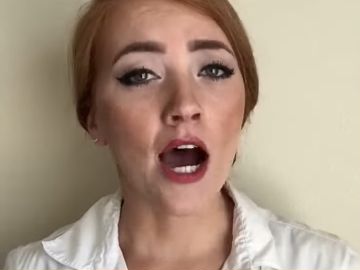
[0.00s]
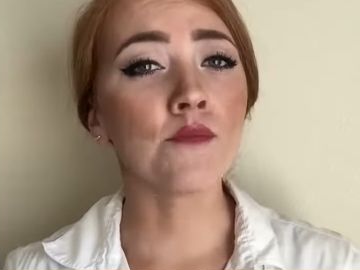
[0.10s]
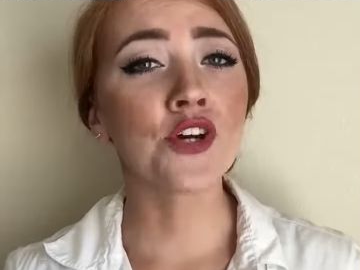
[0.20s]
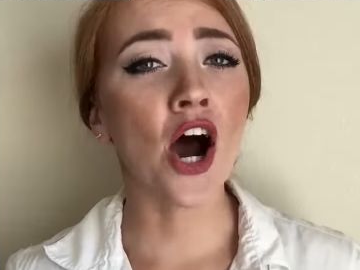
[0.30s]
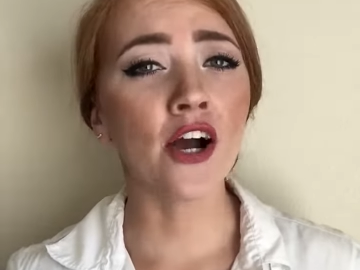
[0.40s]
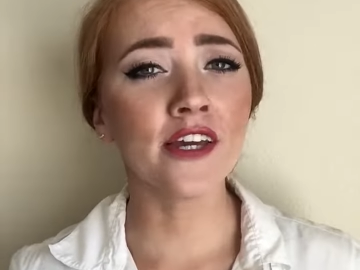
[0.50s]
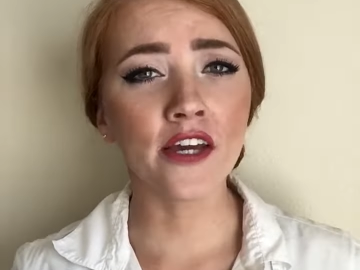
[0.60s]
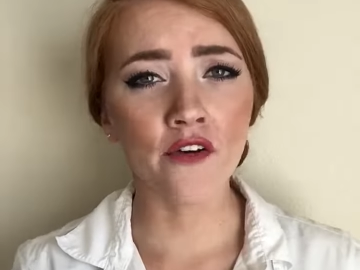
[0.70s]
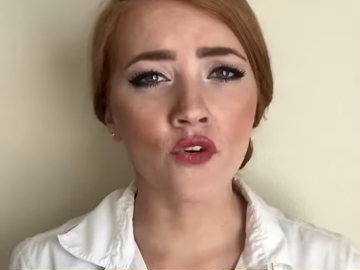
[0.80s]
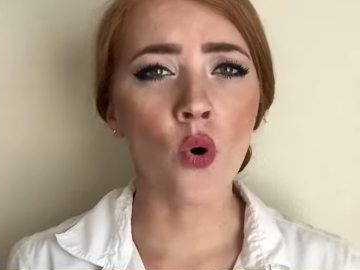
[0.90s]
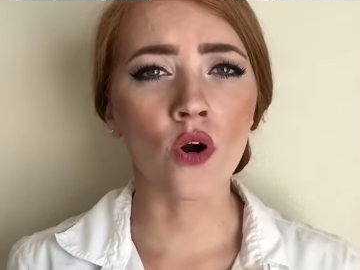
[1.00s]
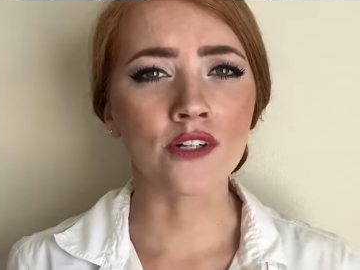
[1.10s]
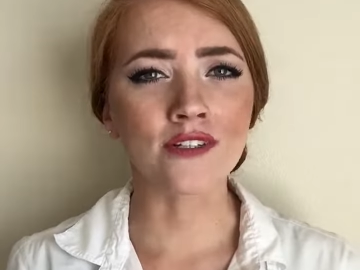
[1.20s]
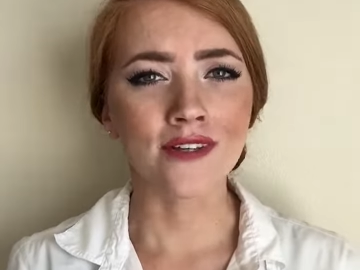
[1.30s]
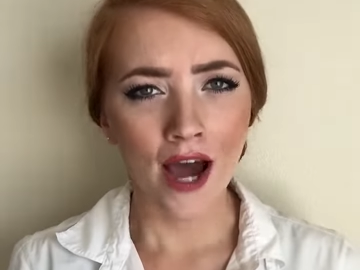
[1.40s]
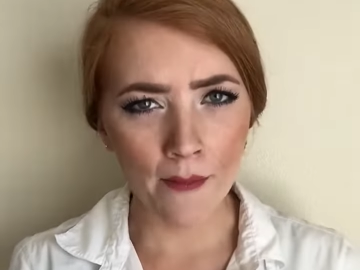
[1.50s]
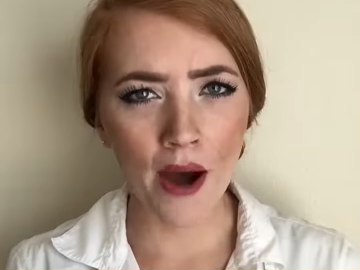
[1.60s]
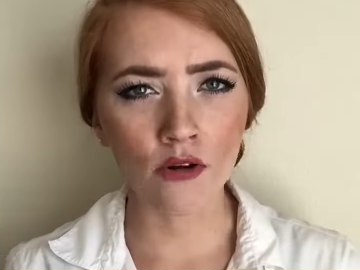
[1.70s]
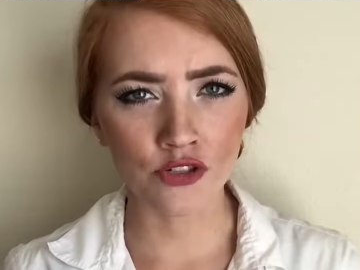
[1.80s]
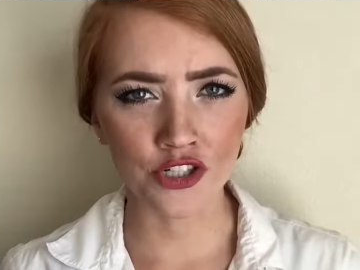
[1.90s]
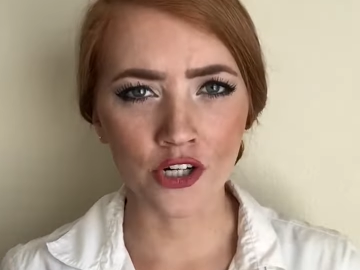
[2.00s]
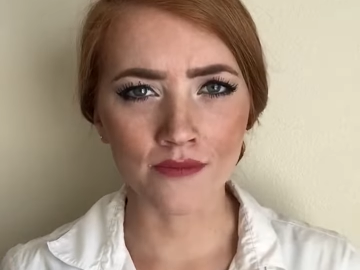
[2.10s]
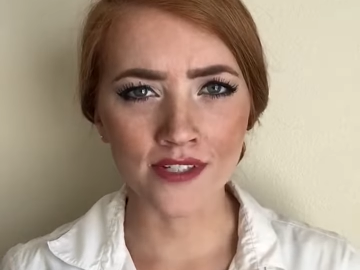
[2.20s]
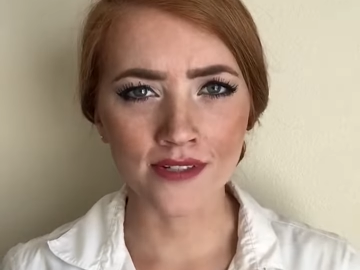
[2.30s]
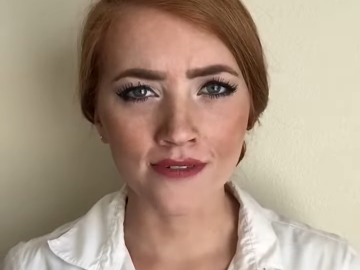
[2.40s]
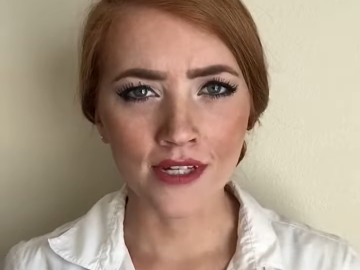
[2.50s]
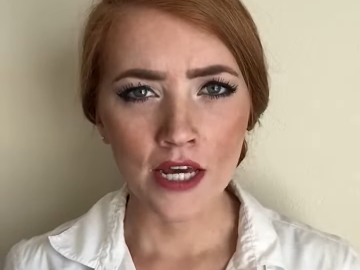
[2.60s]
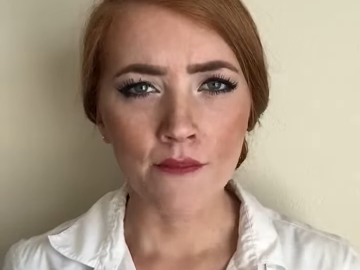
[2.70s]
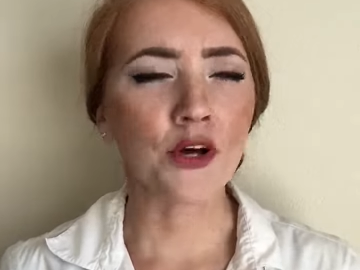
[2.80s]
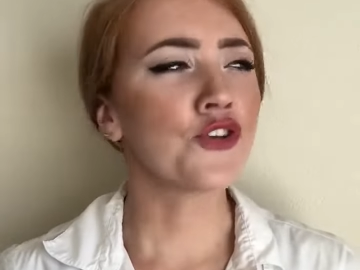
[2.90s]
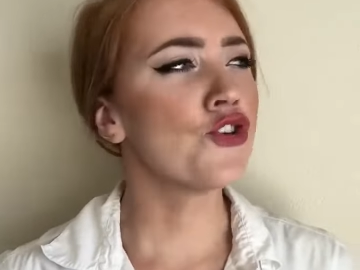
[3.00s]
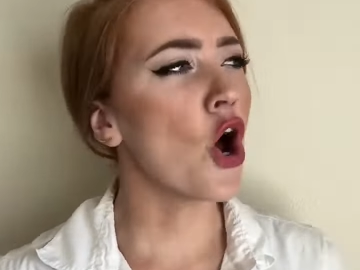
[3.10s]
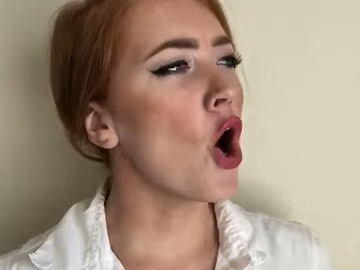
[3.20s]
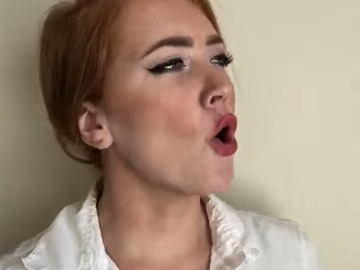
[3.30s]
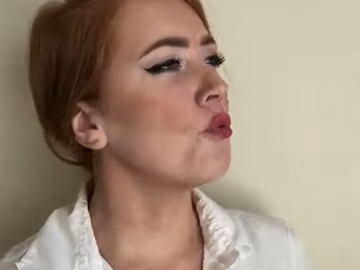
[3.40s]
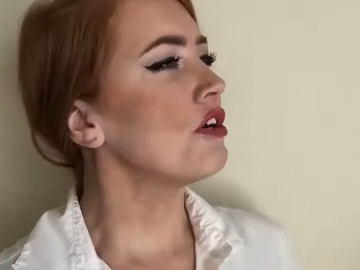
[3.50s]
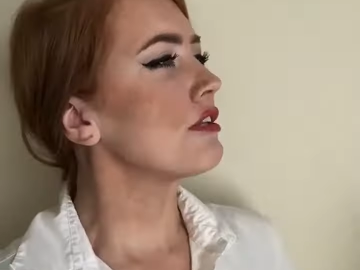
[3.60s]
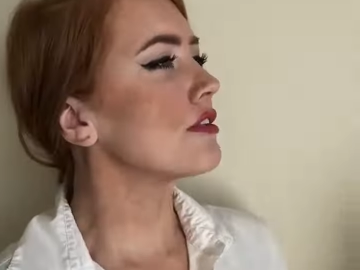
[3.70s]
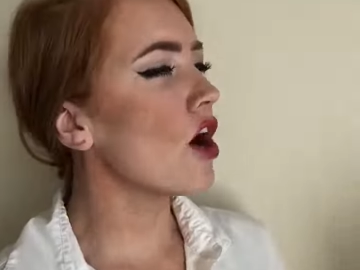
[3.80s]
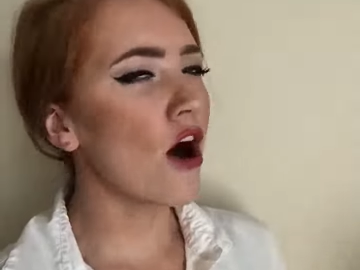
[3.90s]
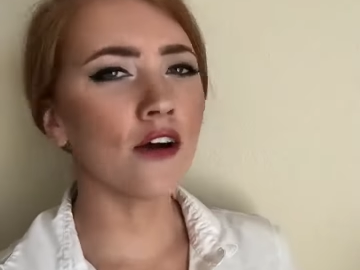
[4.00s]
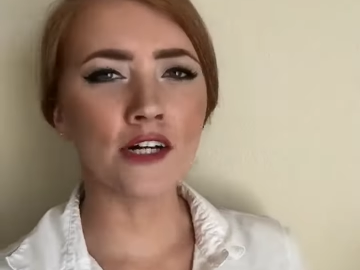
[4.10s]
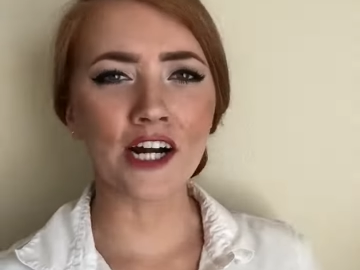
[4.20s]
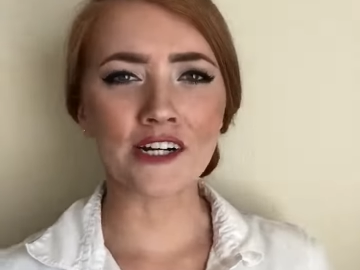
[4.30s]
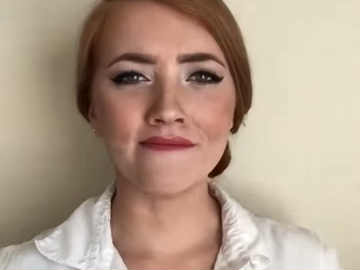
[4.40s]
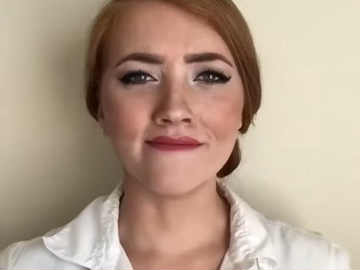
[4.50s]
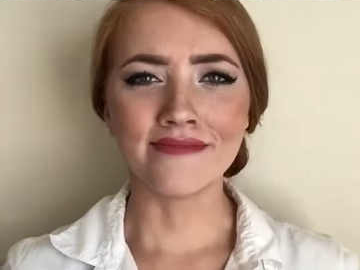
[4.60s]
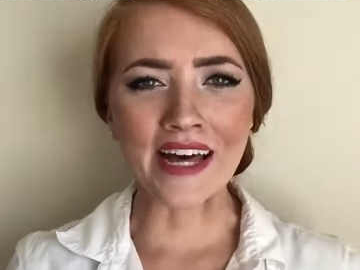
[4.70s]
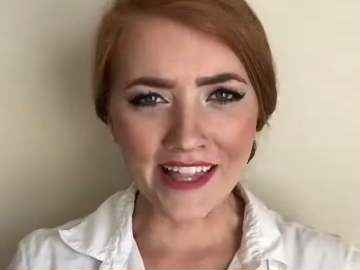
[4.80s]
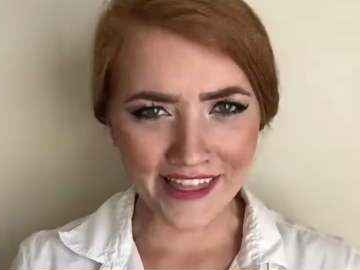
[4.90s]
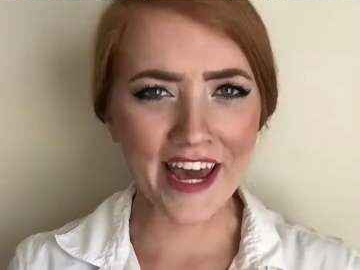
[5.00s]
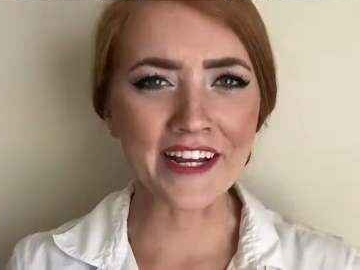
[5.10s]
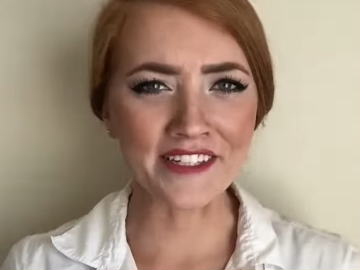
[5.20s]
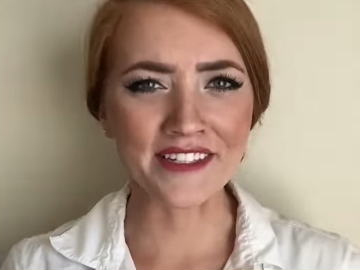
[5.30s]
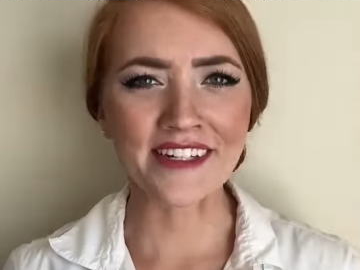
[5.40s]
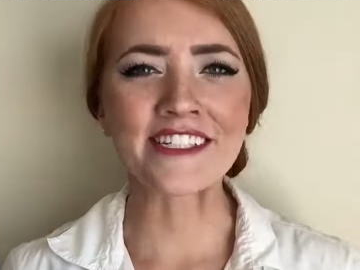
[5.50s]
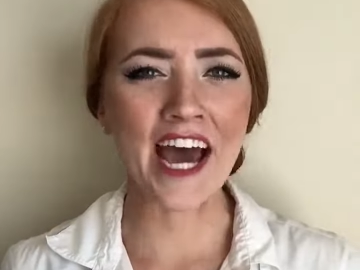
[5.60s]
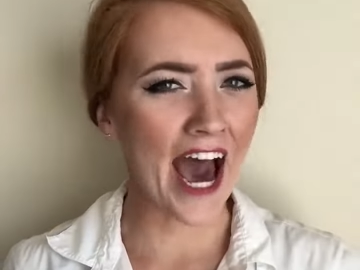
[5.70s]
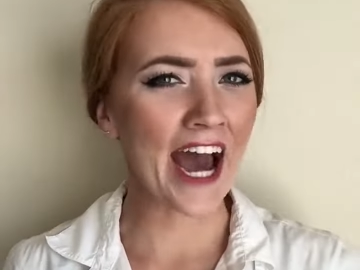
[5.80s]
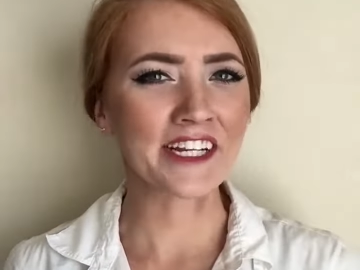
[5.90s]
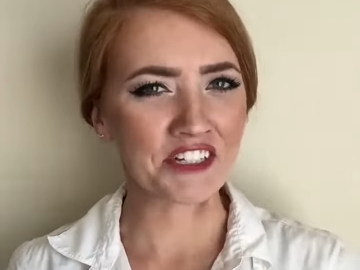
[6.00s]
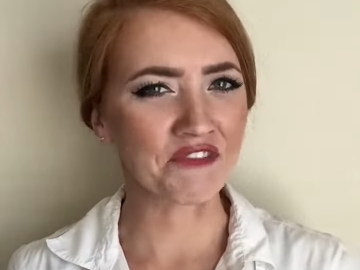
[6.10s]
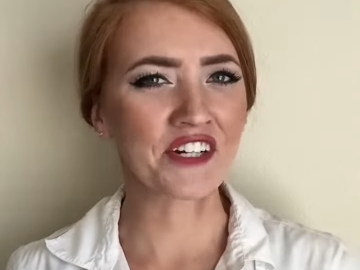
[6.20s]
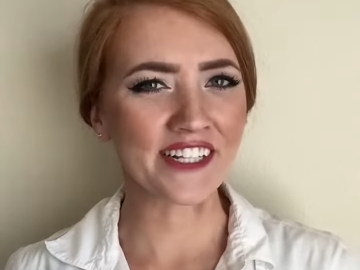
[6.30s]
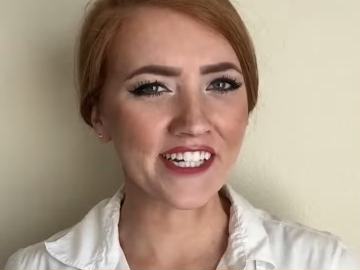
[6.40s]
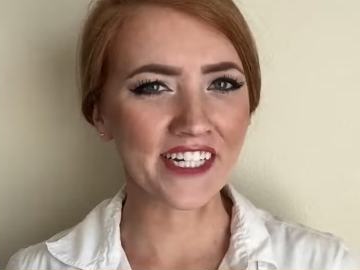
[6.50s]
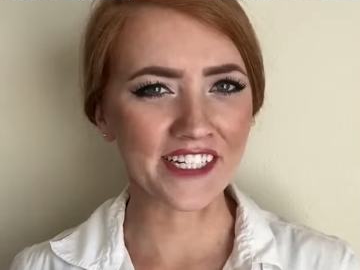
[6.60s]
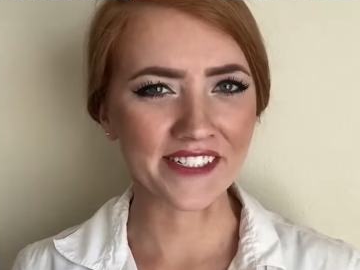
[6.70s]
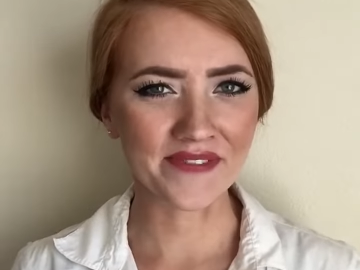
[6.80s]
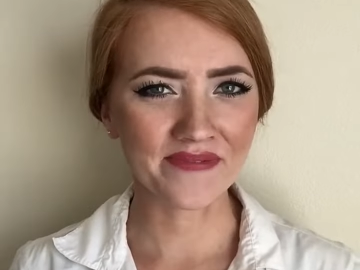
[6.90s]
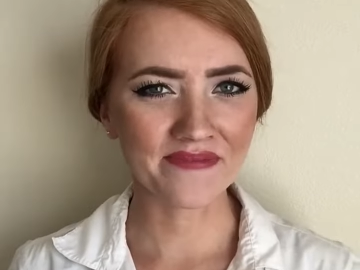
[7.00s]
I'm talking, of course, about germs. But no longer, thanks to ActiveClean.